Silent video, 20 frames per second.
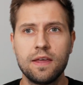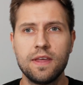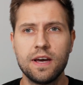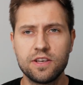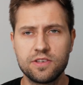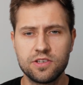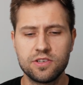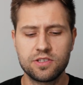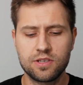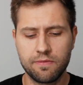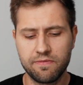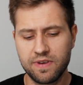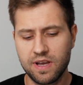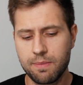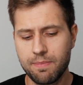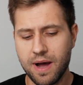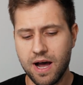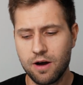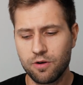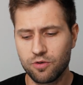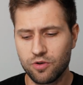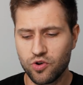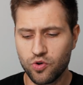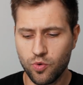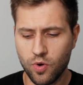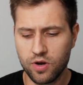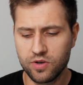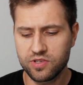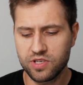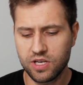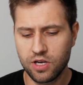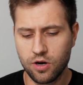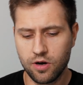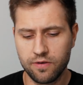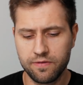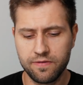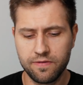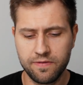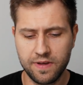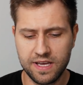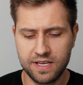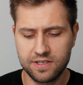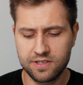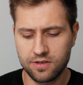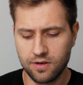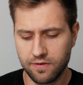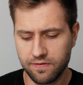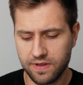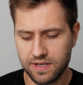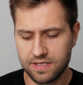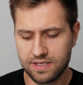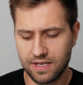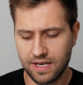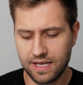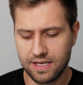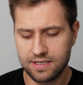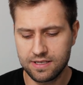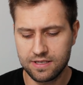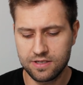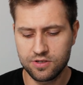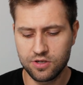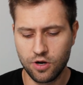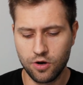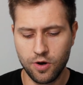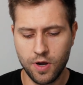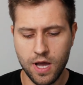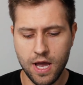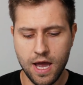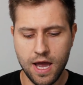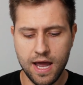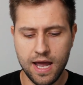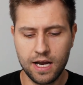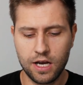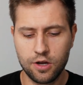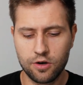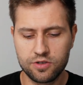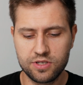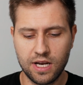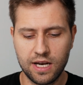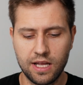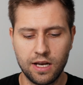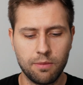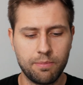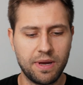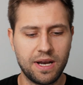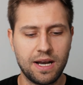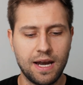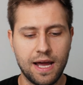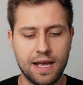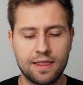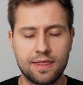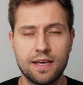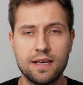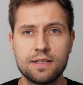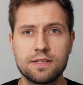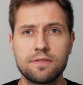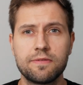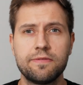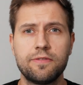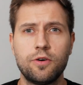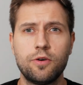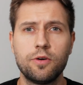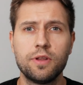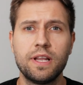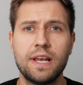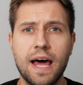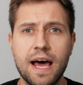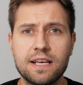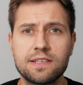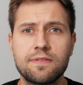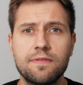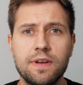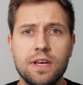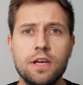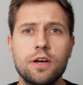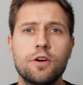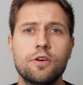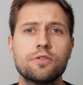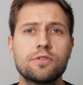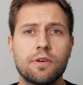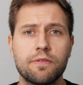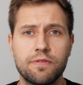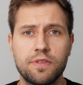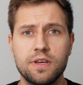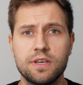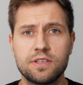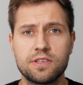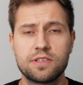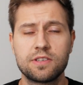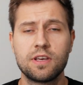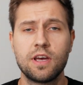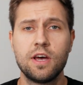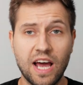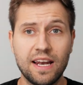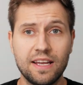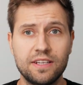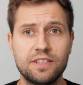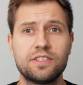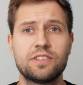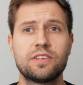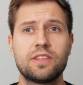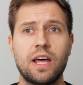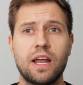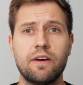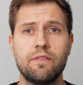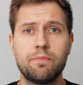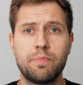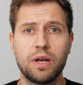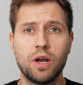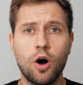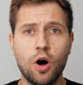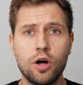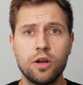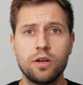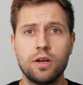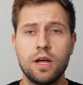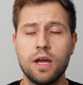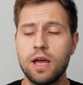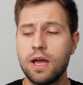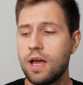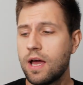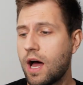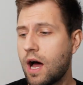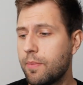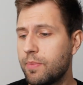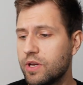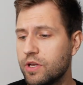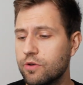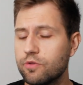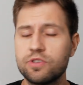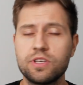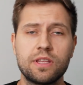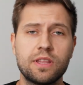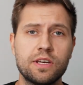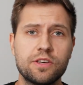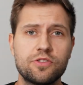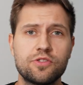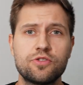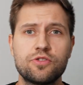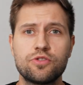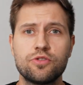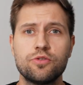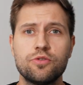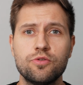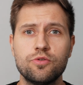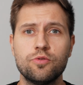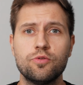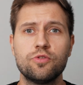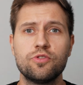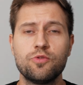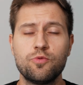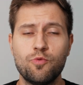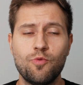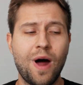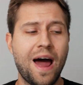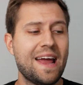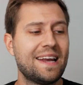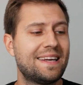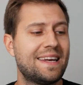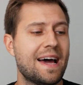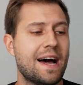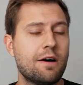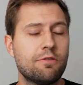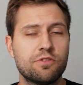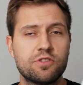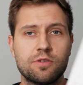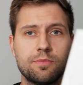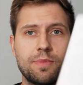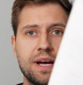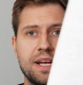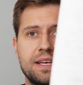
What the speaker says: there's just something about crossing off things off this list. So it looks a little bit like this for the last videos of this challenge that I've been on. I've been using this to write down some